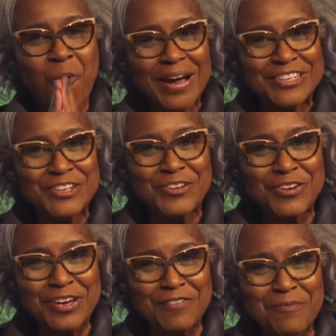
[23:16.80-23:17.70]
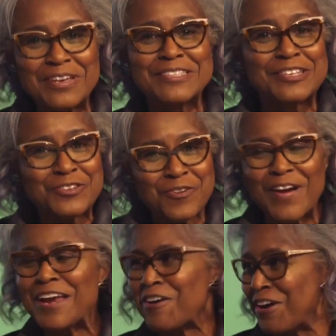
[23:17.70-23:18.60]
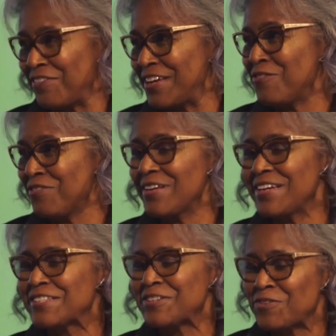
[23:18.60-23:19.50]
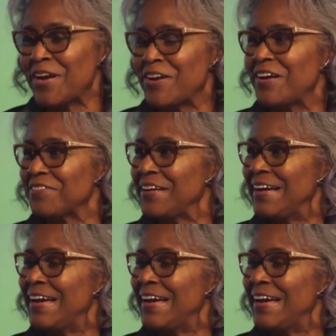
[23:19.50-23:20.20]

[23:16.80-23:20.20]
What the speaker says: What do you give up? It's a trade-off. It really is a trade-off.